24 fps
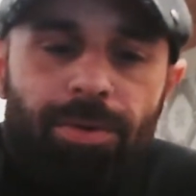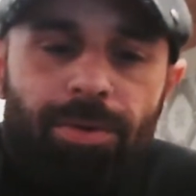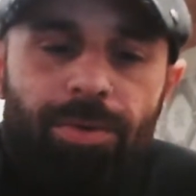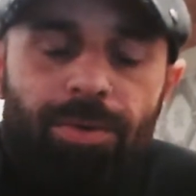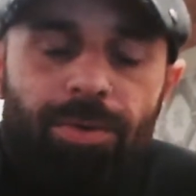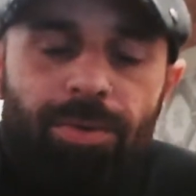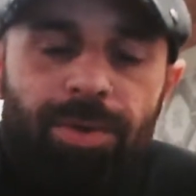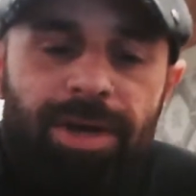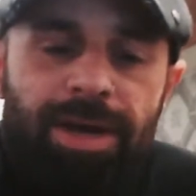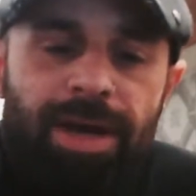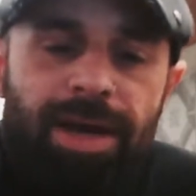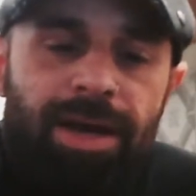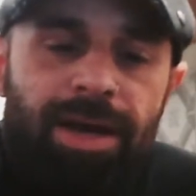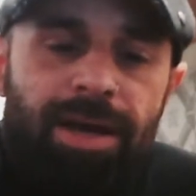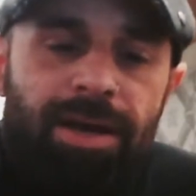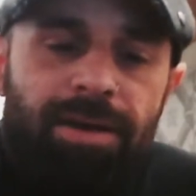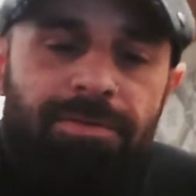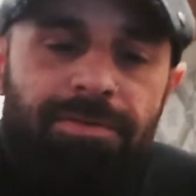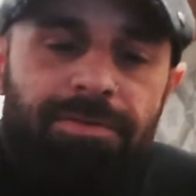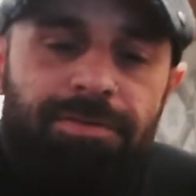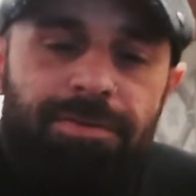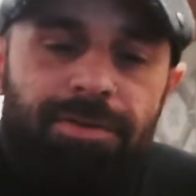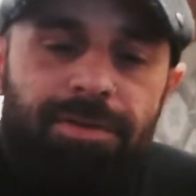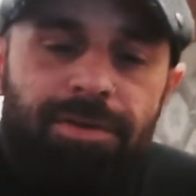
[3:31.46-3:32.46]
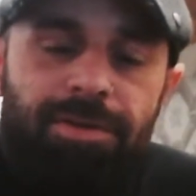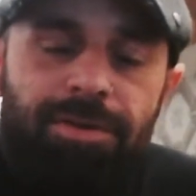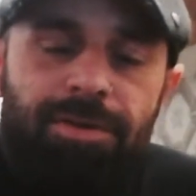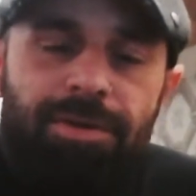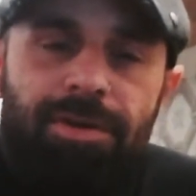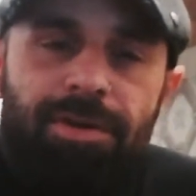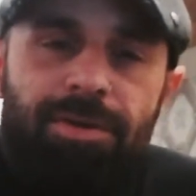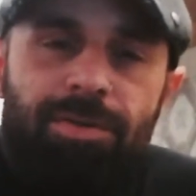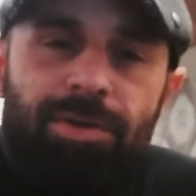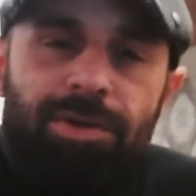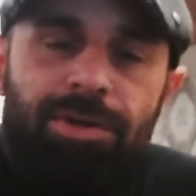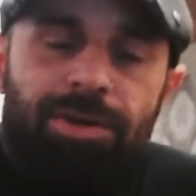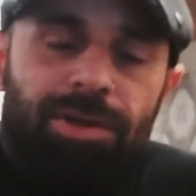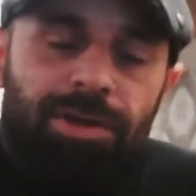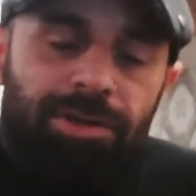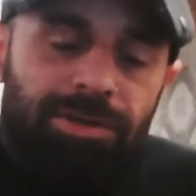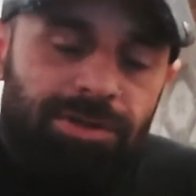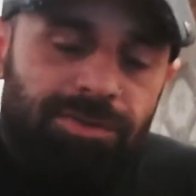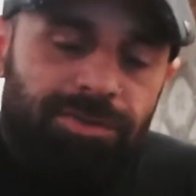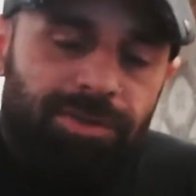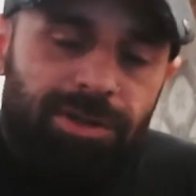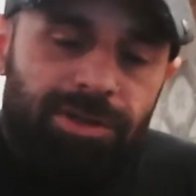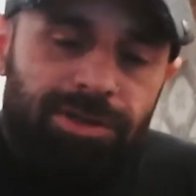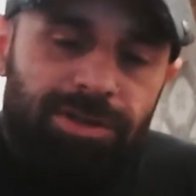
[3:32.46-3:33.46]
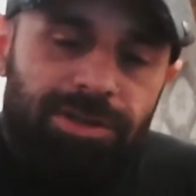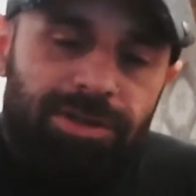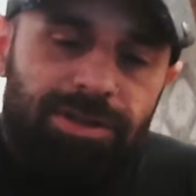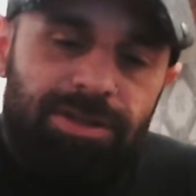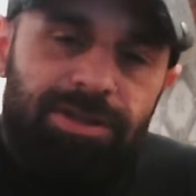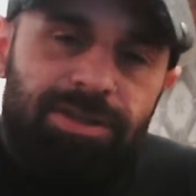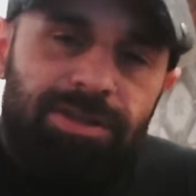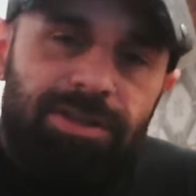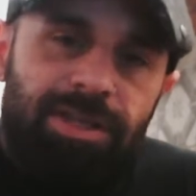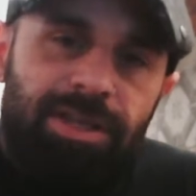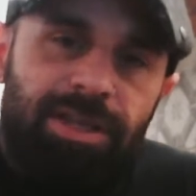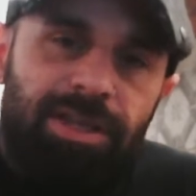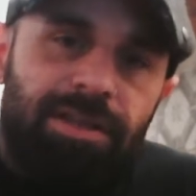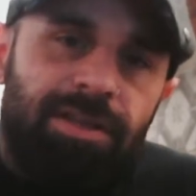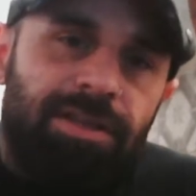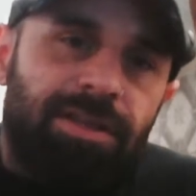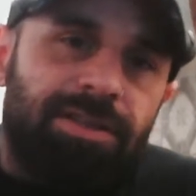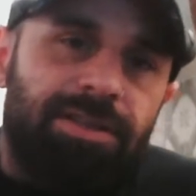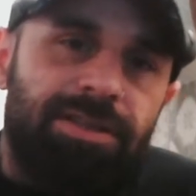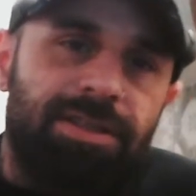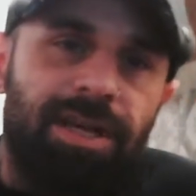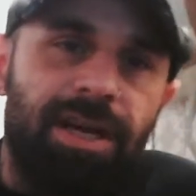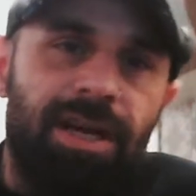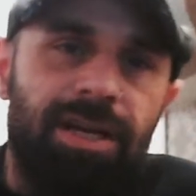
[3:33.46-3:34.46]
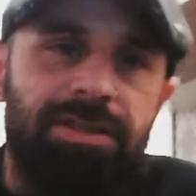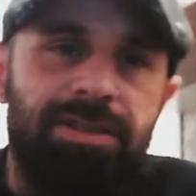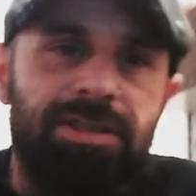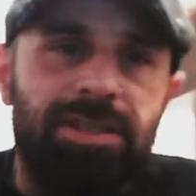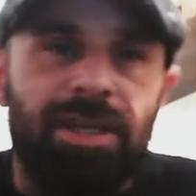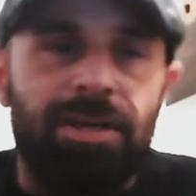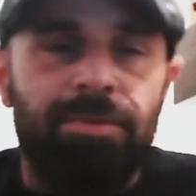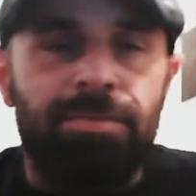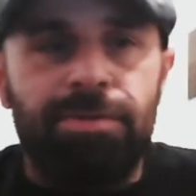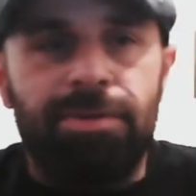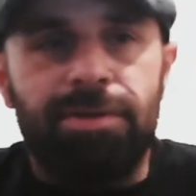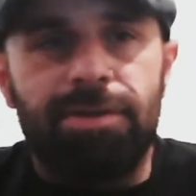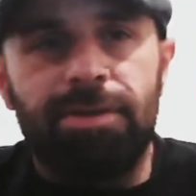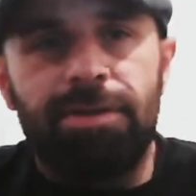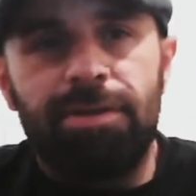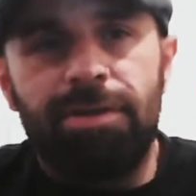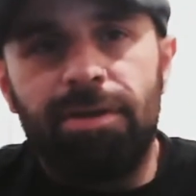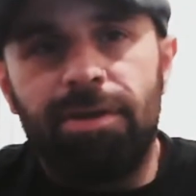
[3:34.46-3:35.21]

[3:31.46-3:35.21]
we have, with those verses and this concept